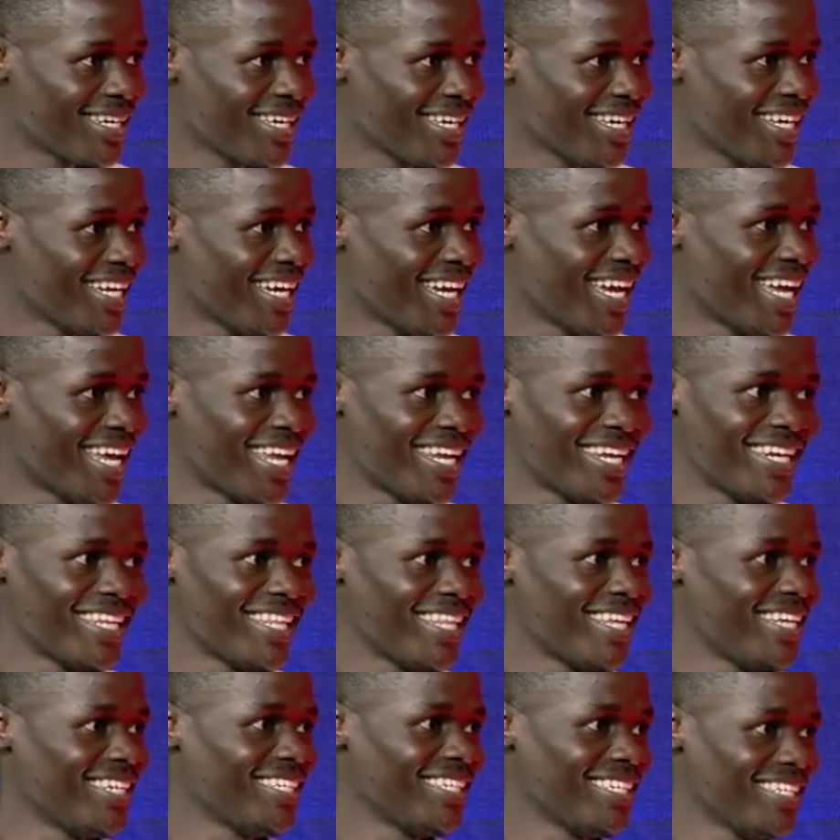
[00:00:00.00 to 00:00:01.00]
and
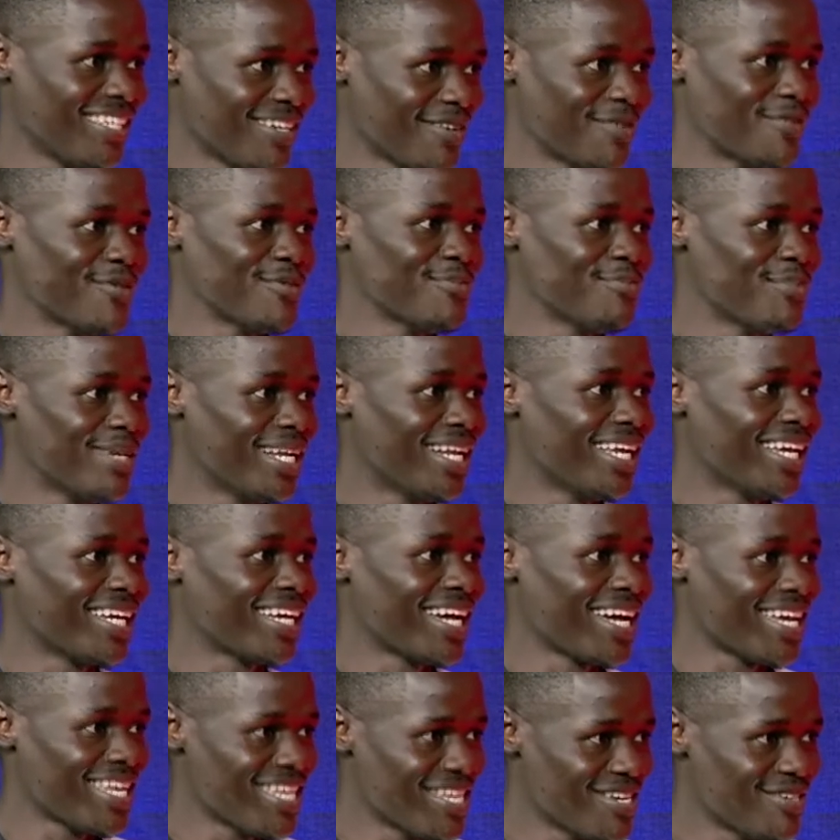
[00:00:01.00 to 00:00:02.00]
then it would be
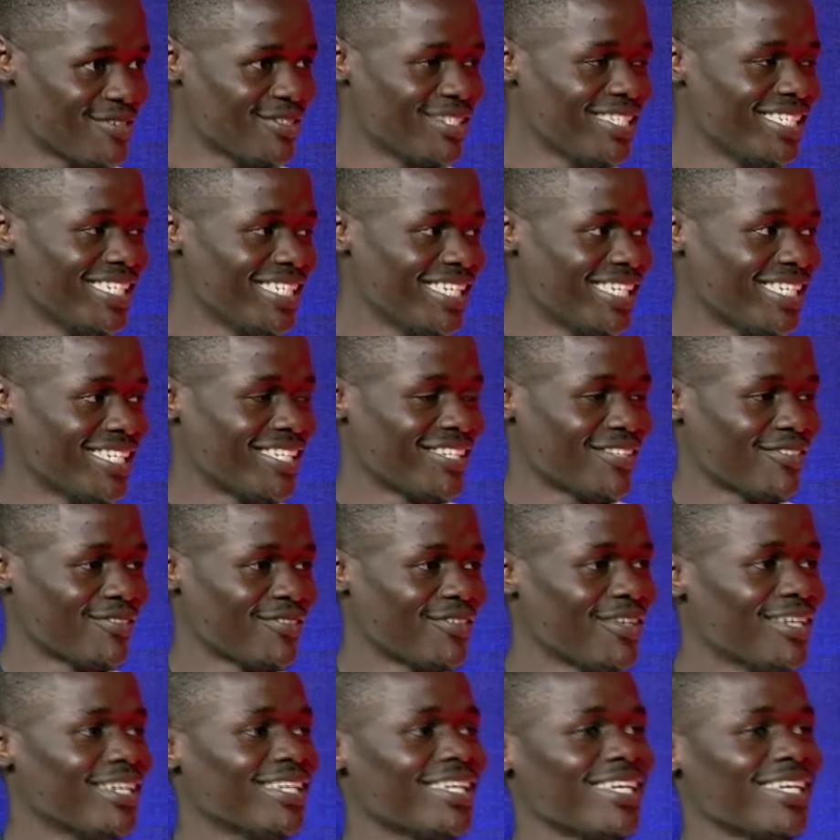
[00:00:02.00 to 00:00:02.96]
like a huge issue.